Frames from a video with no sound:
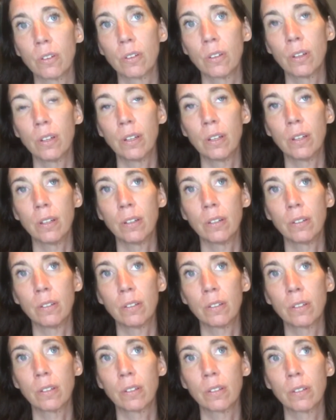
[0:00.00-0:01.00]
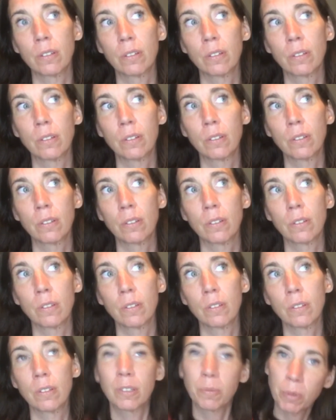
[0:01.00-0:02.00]
and
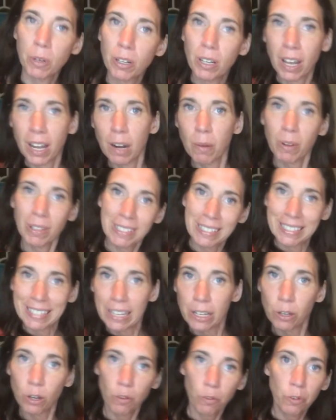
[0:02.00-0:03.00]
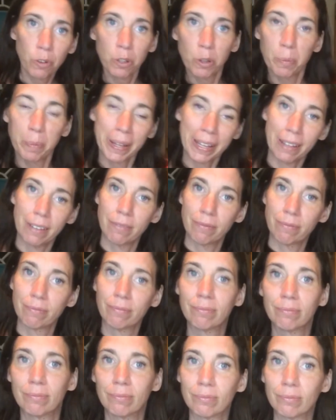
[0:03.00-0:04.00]
Spirit kind of wants to take over a little bit.
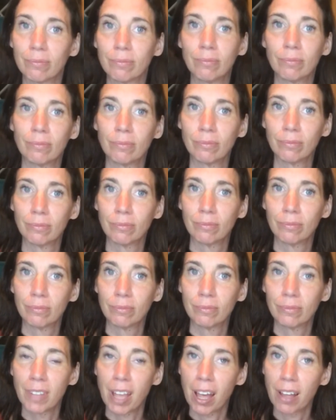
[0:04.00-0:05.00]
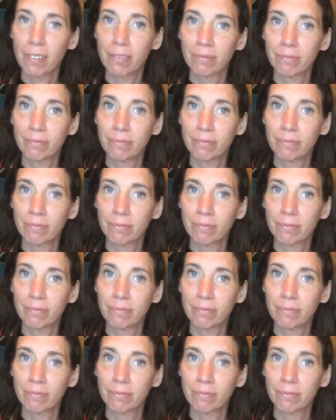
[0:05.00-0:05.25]
Yeah.